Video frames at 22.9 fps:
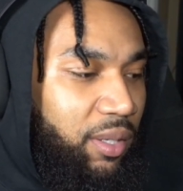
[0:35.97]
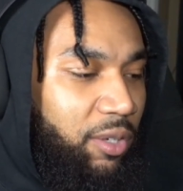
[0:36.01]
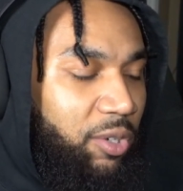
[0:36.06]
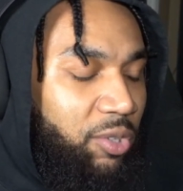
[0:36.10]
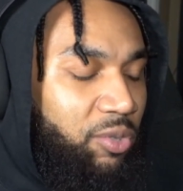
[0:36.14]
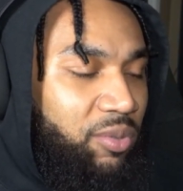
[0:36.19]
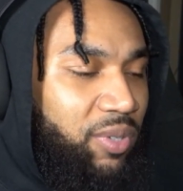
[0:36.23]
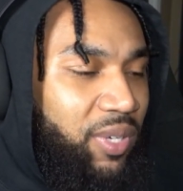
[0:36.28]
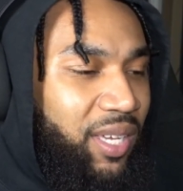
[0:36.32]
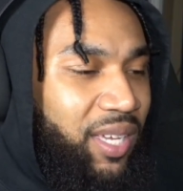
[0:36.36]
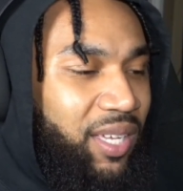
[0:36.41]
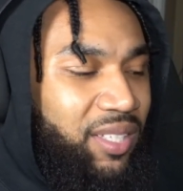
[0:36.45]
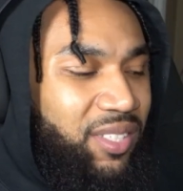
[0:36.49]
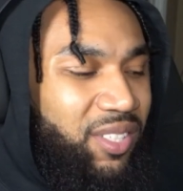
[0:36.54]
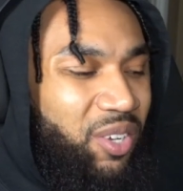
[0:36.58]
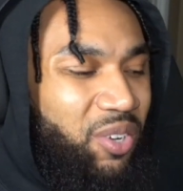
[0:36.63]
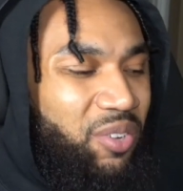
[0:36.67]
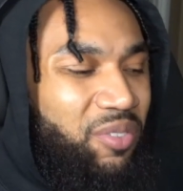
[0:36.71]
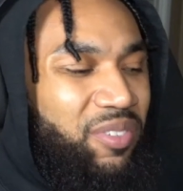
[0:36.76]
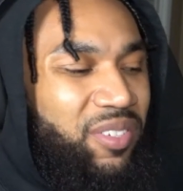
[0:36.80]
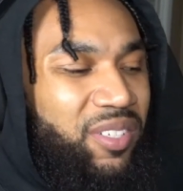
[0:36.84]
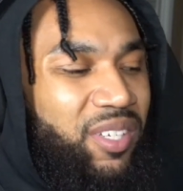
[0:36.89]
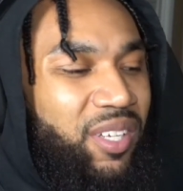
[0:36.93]
Who the hell's
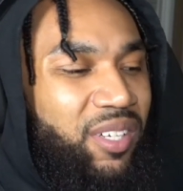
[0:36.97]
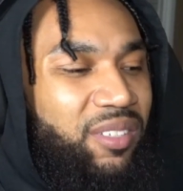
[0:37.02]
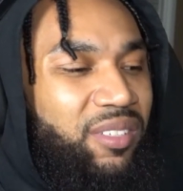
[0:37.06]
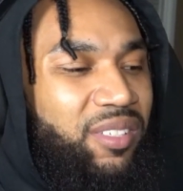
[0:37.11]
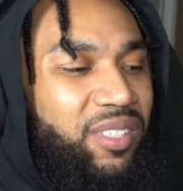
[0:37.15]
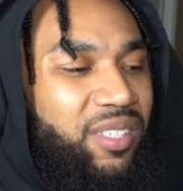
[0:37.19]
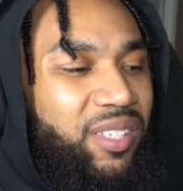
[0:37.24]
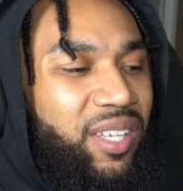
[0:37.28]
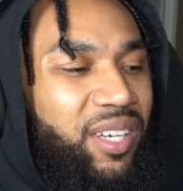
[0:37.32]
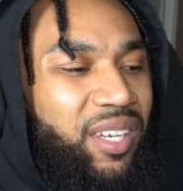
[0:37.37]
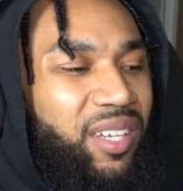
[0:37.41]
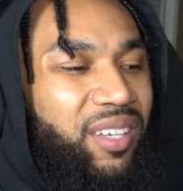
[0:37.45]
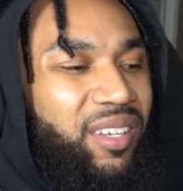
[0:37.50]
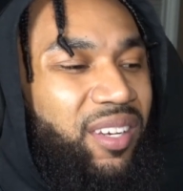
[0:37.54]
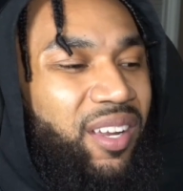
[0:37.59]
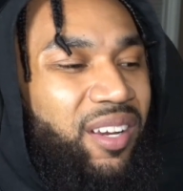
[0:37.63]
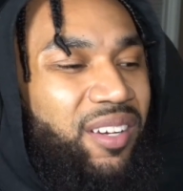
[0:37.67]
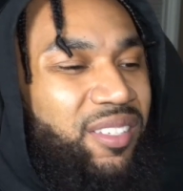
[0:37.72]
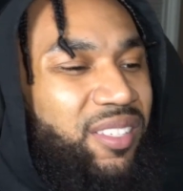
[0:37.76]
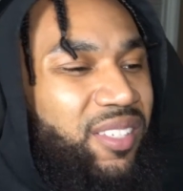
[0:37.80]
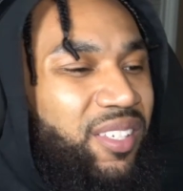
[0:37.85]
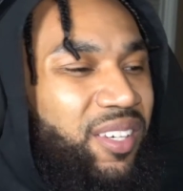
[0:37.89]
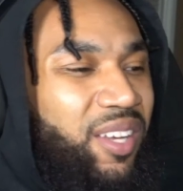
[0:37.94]
overdosing at a
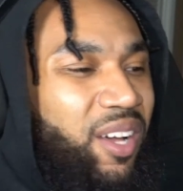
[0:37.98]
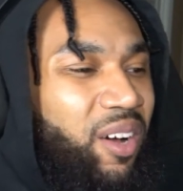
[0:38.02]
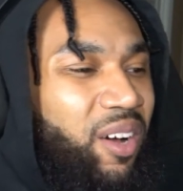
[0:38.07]
nursing home? A 36-year-old